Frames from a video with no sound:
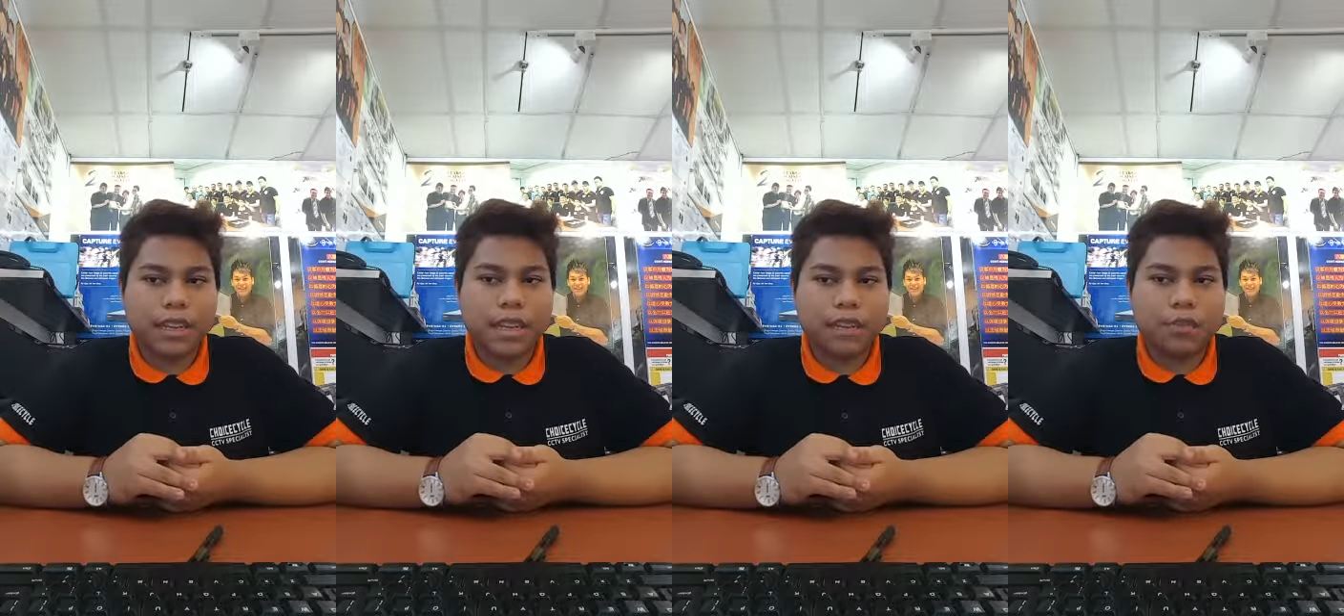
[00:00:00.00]

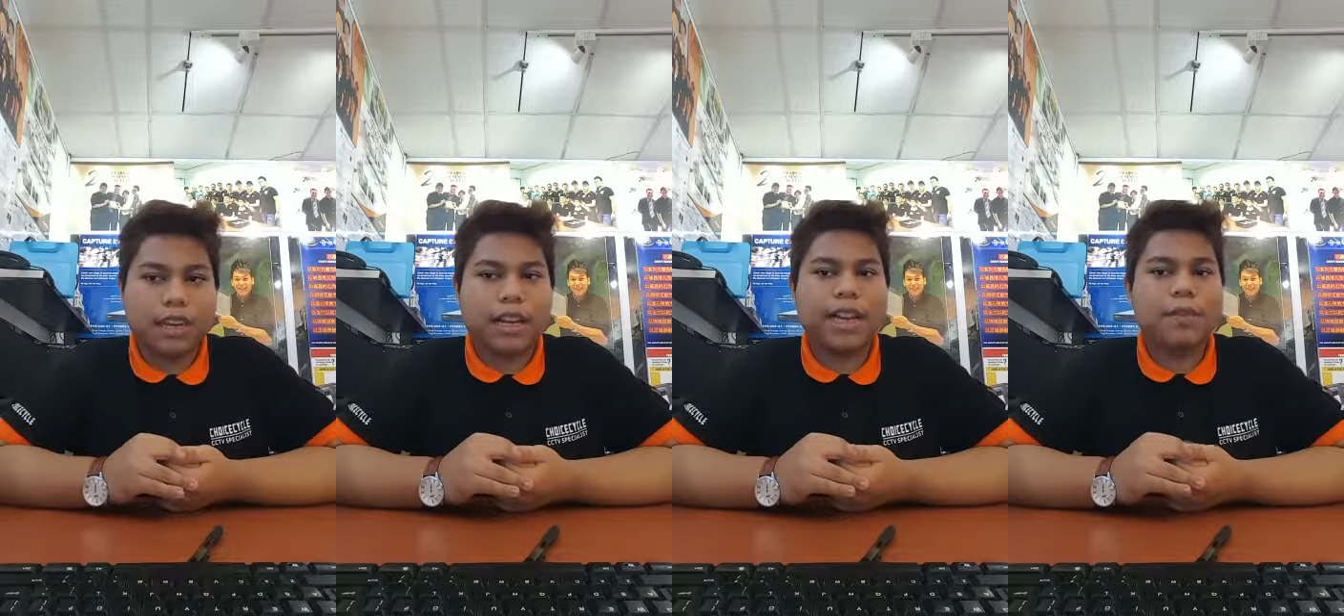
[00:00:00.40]
as we
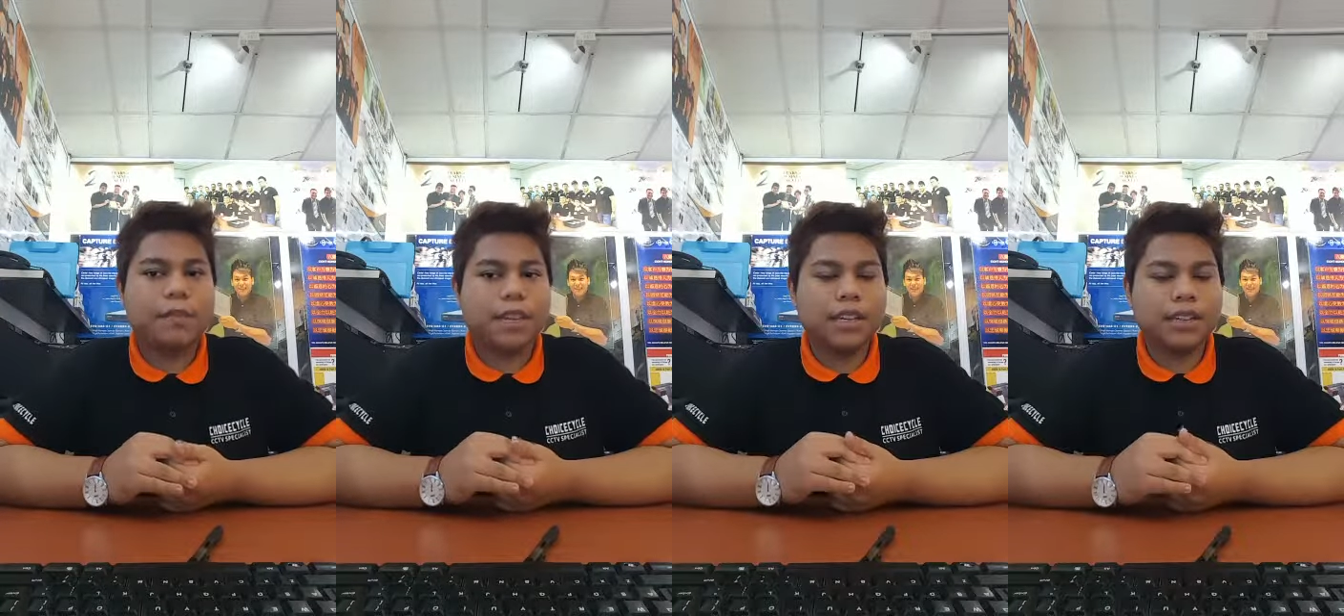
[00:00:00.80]
are
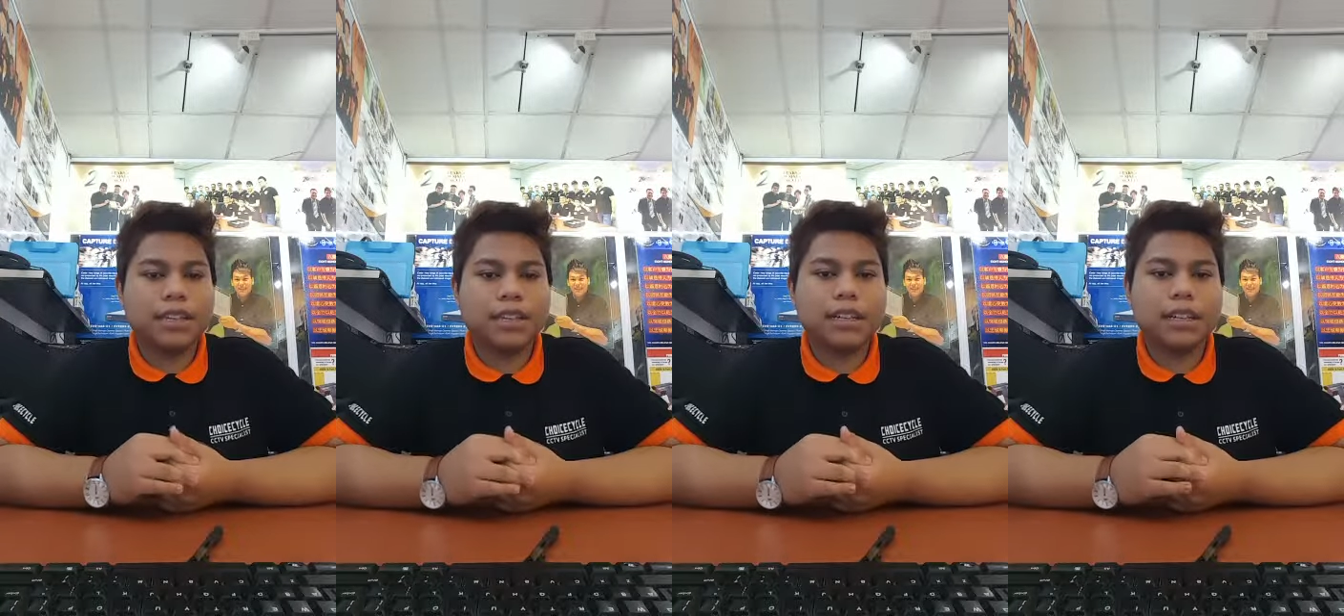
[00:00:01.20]
helping each
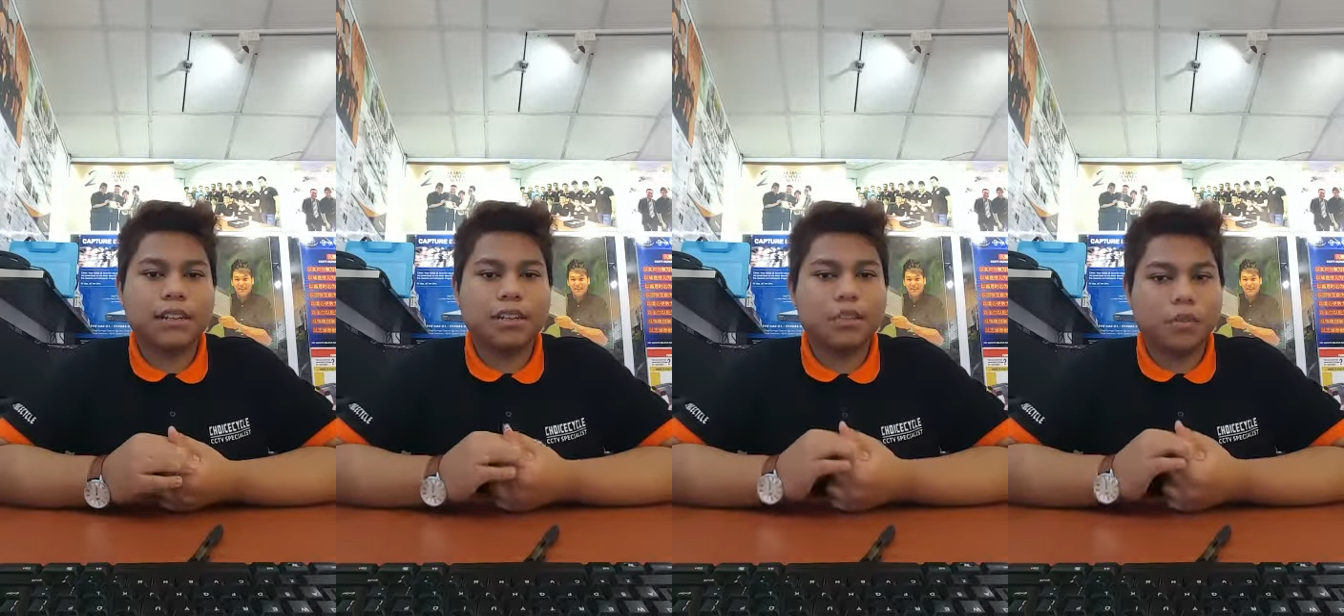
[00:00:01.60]
other
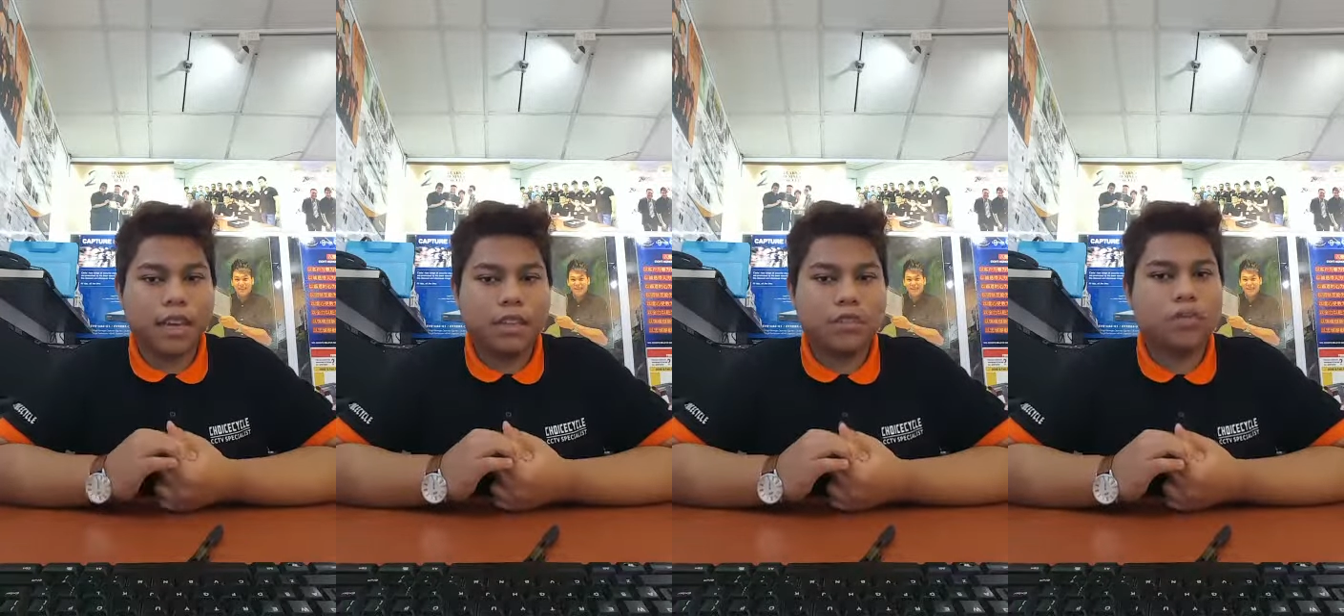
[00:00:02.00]
along the
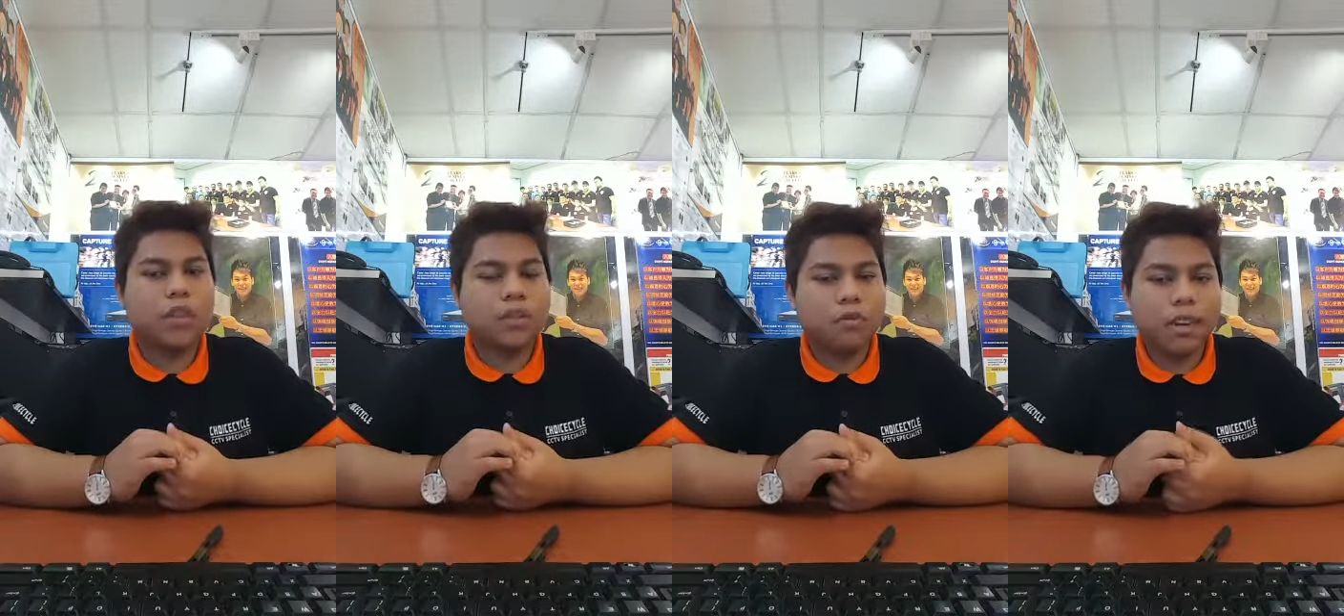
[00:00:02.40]
way
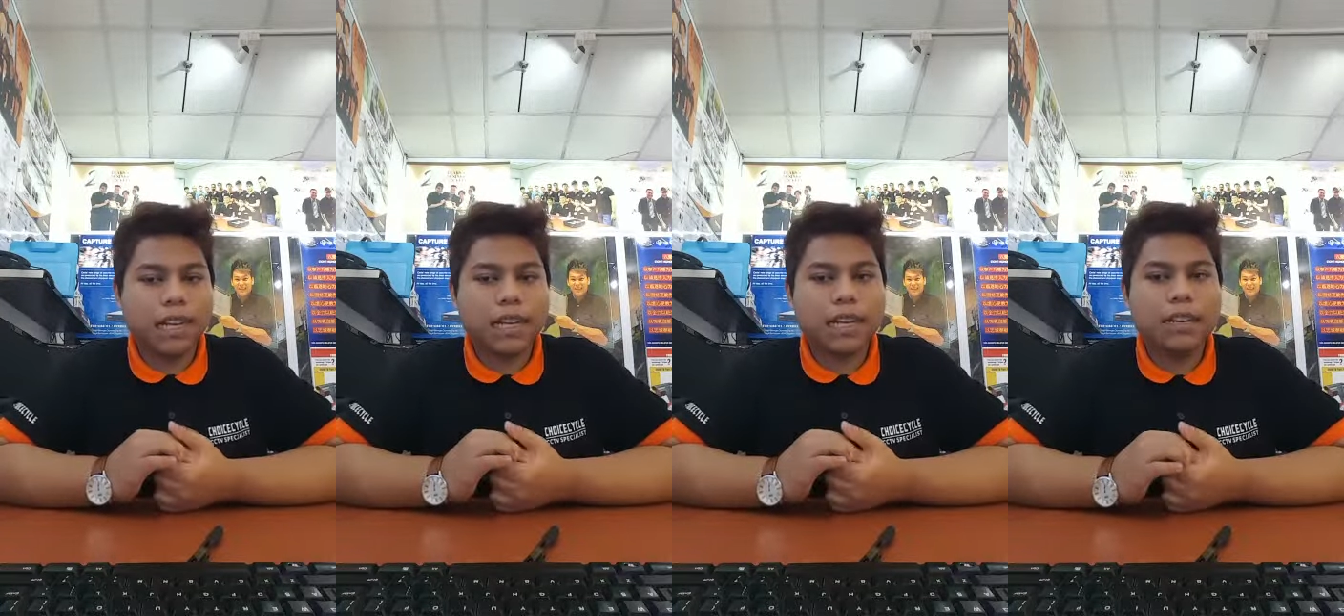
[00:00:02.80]
during work